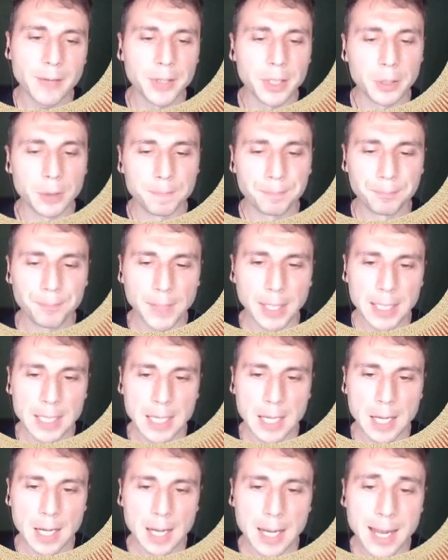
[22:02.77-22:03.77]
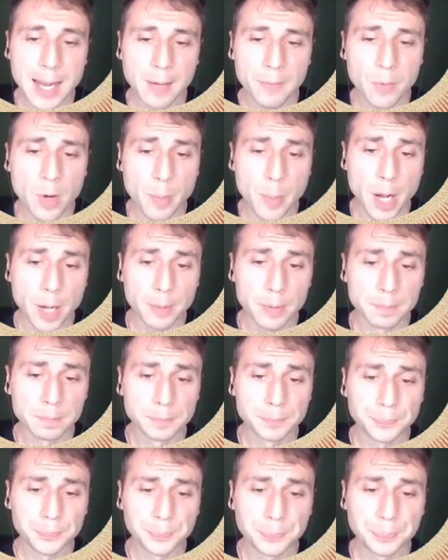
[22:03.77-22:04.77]
here? I have web app.
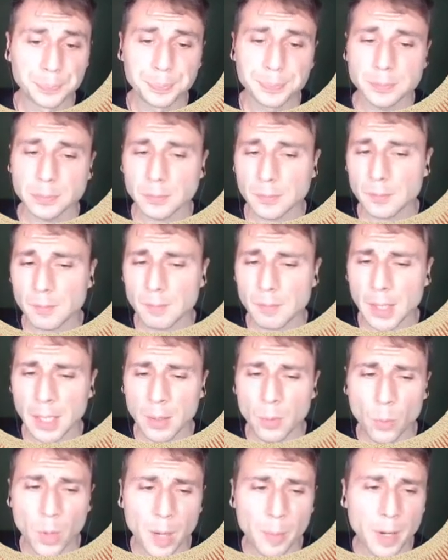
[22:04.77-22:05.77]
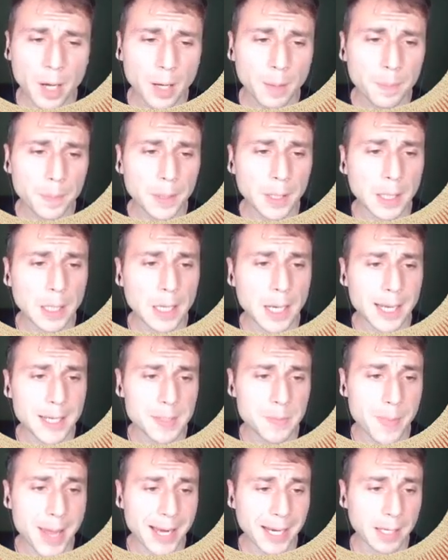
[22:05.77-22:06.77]
Web app
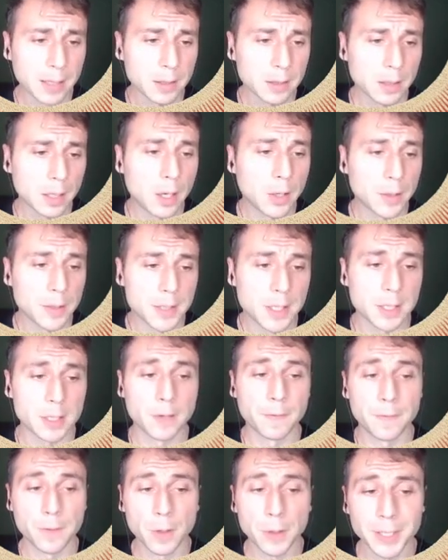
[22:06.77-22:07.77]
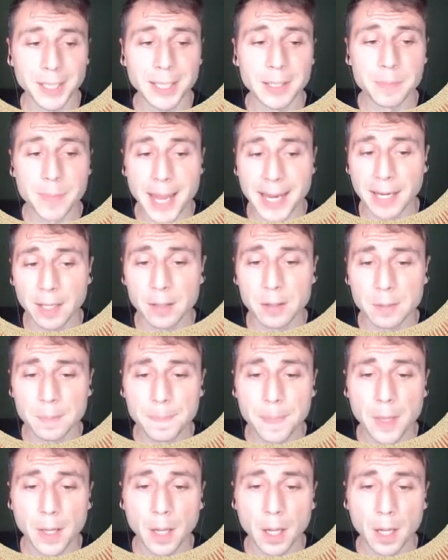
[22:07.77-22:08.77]
has backend. It's like a front end and backend.
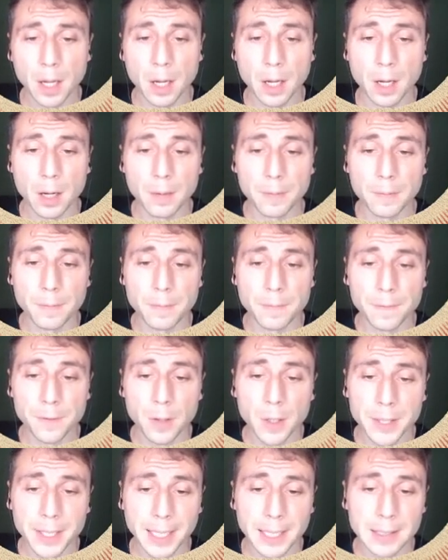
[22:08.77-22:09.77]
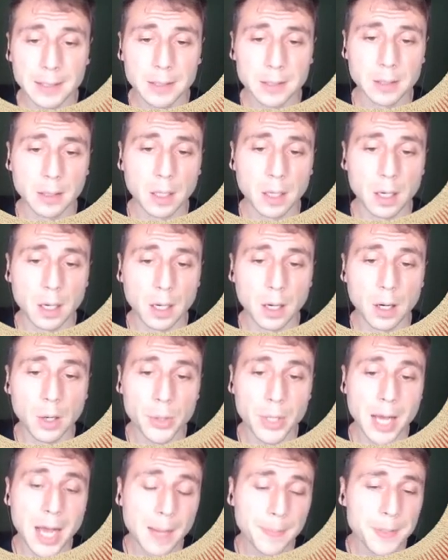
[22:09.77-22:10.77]
Front end on
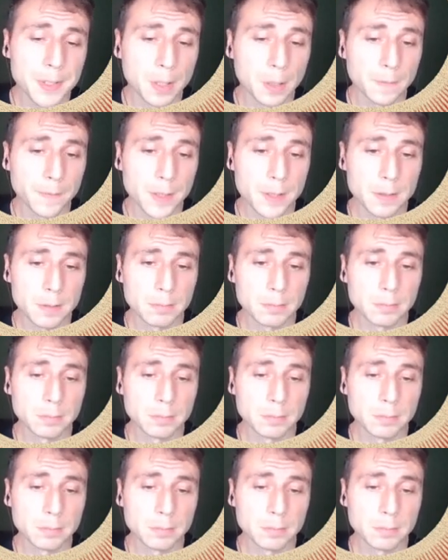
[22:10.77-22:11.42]
the app service,